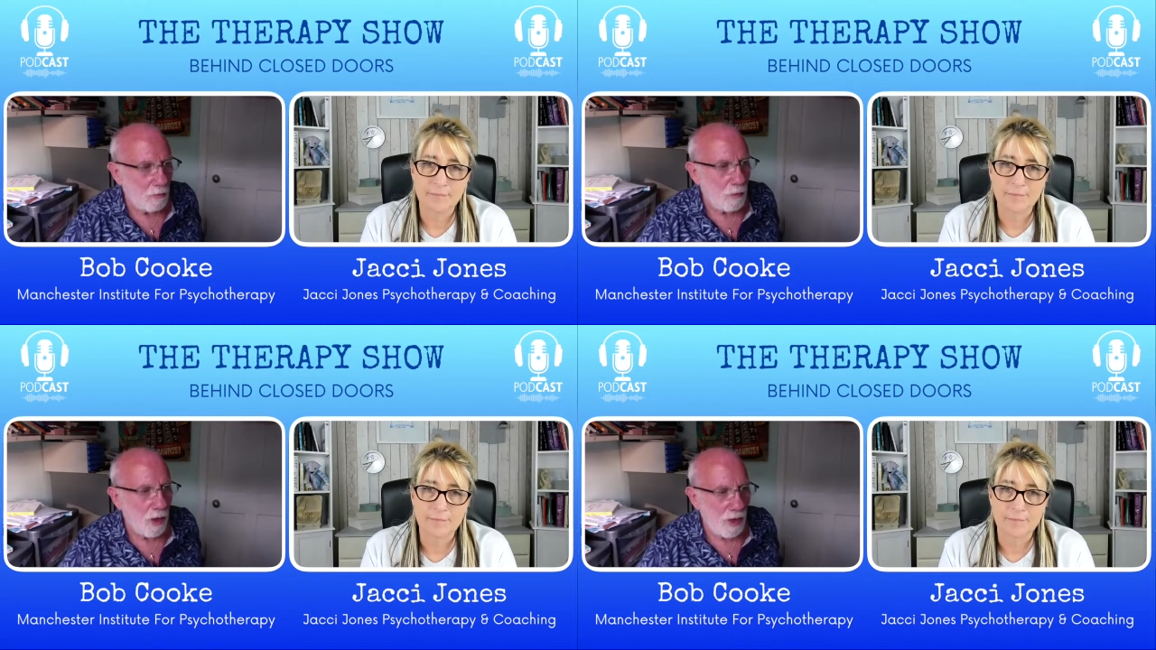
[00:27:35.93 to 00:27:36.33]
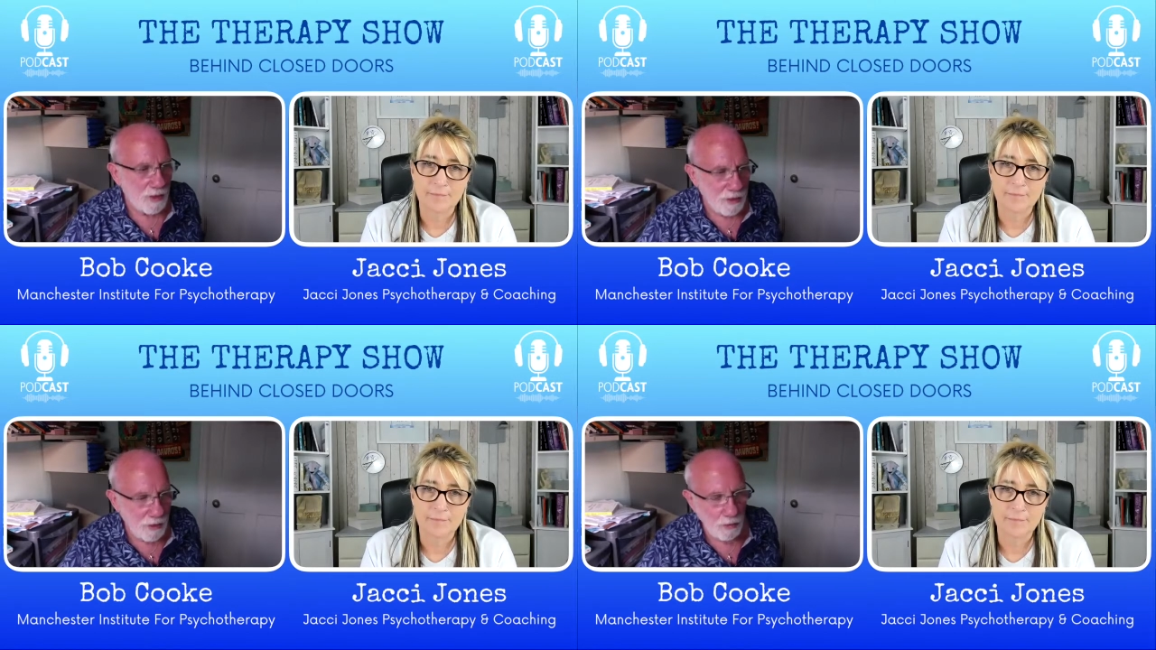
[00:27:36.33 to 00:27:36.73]
Speaker 1: But I
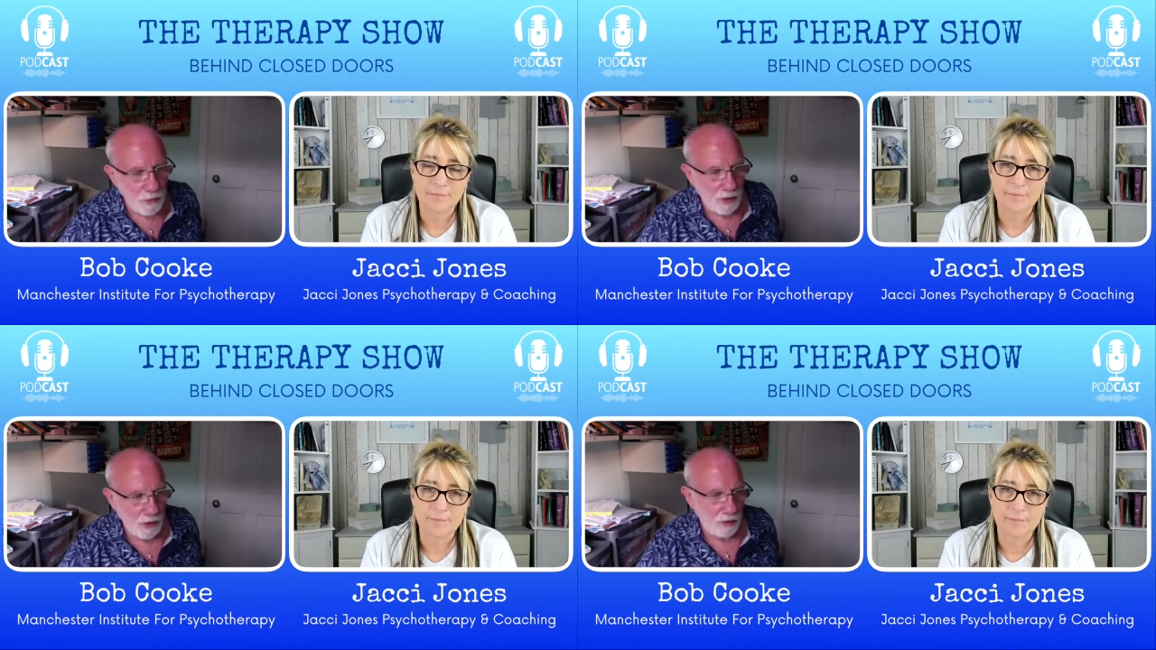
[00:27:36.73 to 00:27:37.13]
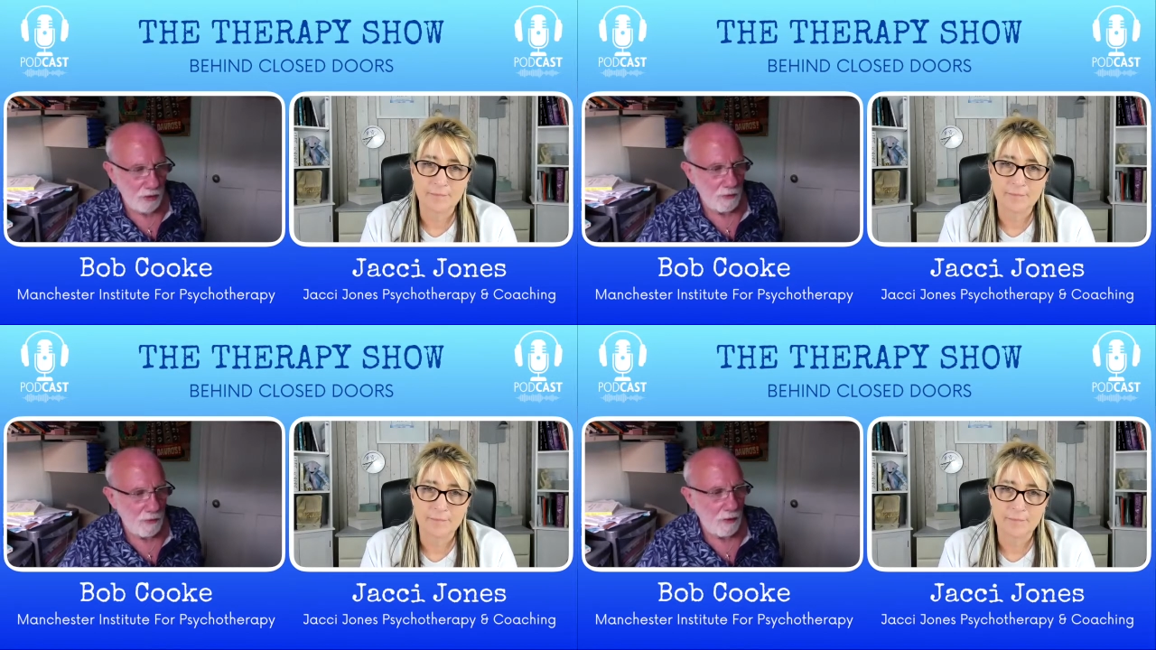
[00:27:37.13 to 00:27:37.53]
still think,
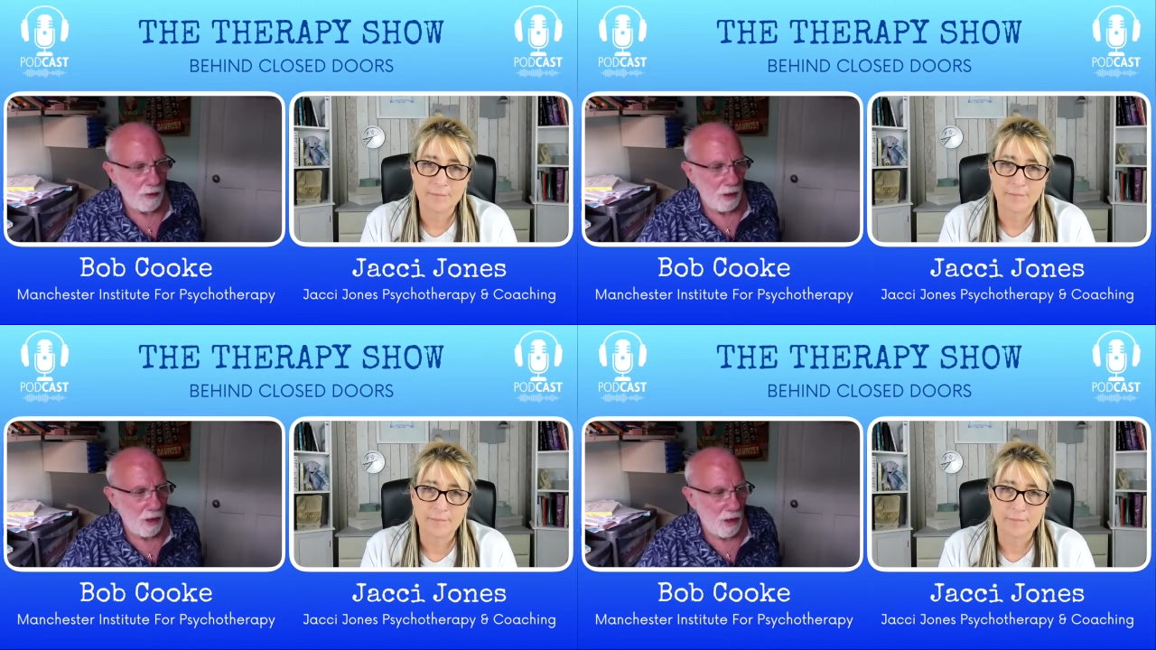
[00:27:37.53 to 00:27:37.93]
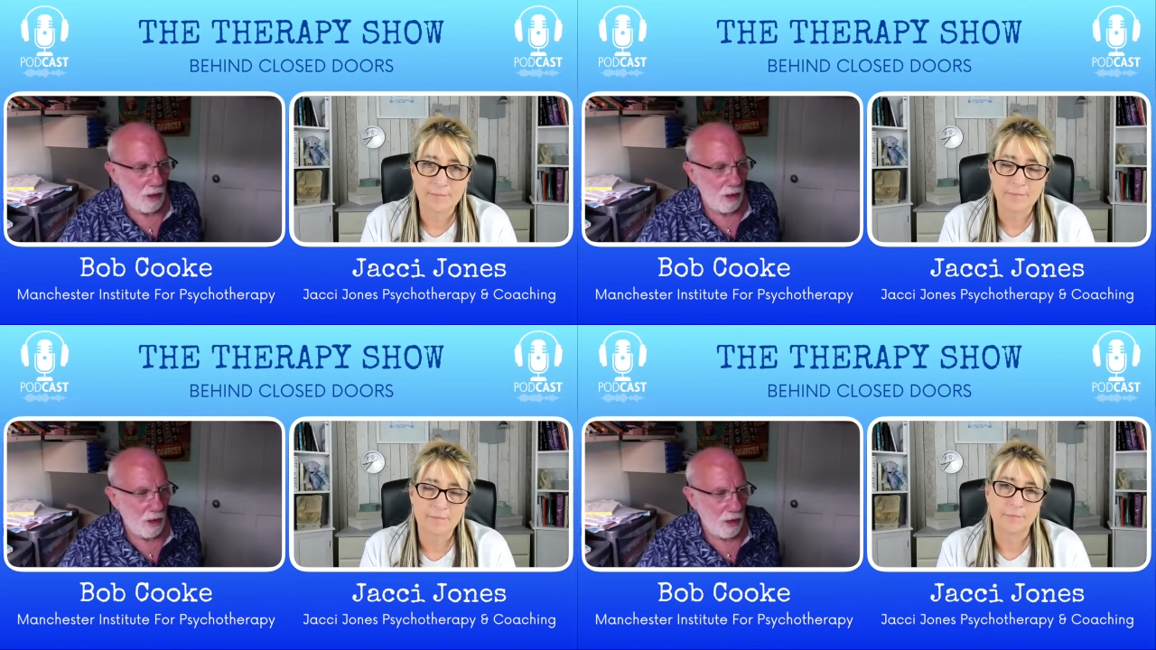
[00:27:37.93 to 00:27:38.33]
I
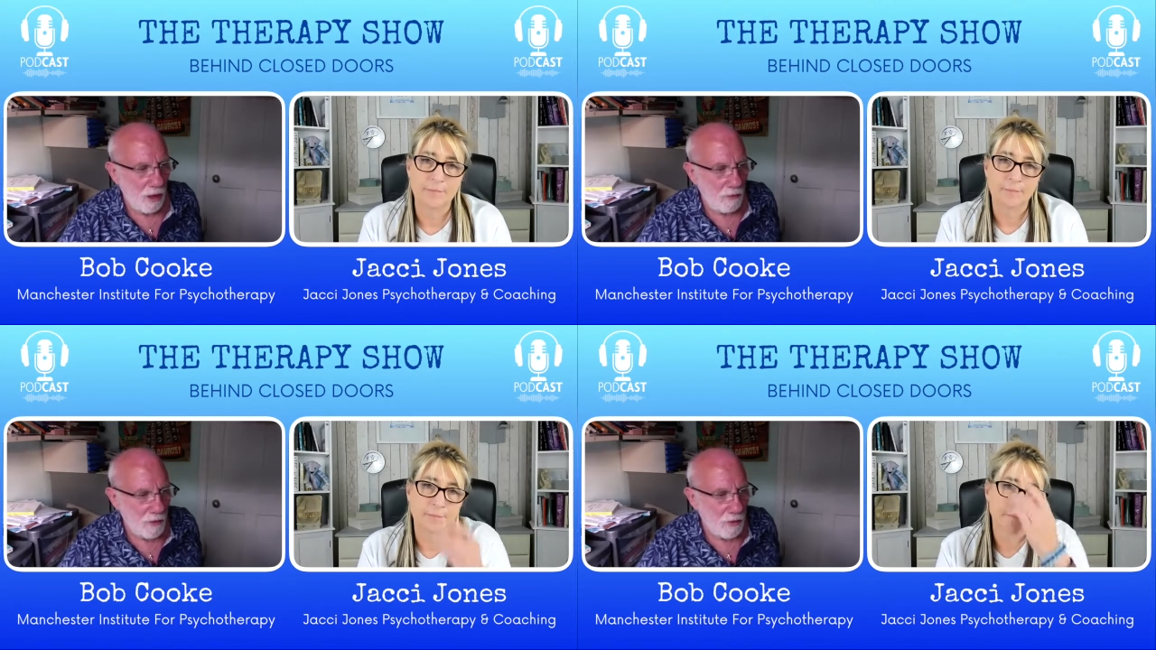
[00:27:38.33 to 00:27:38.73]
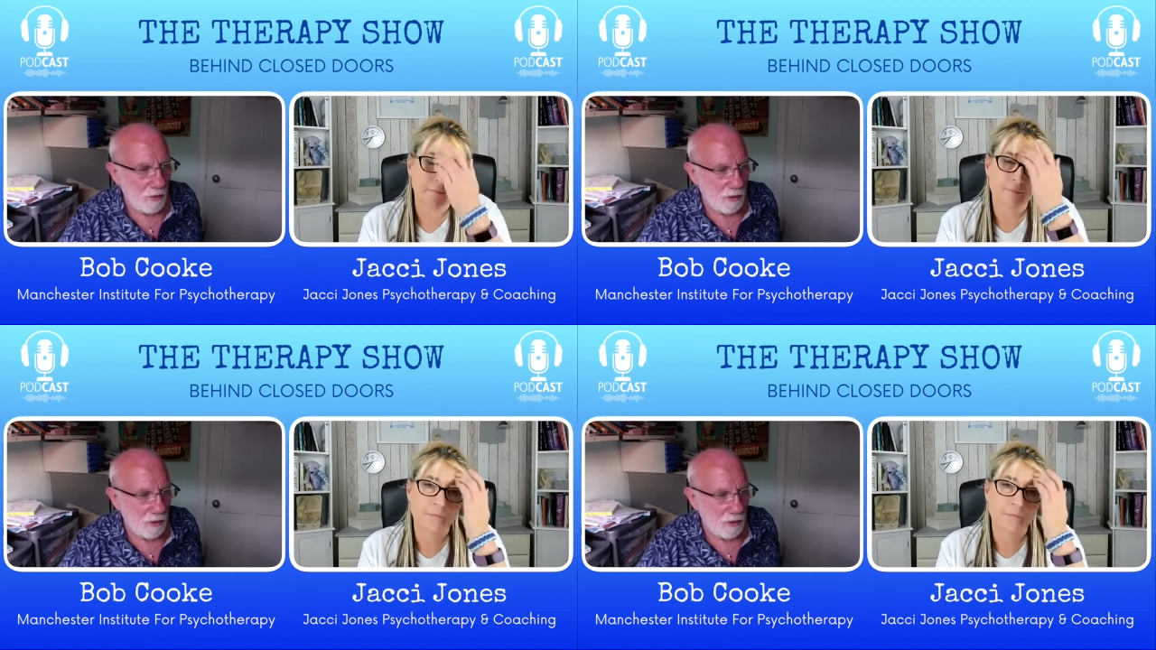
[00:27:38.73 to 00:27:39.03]
uh, if you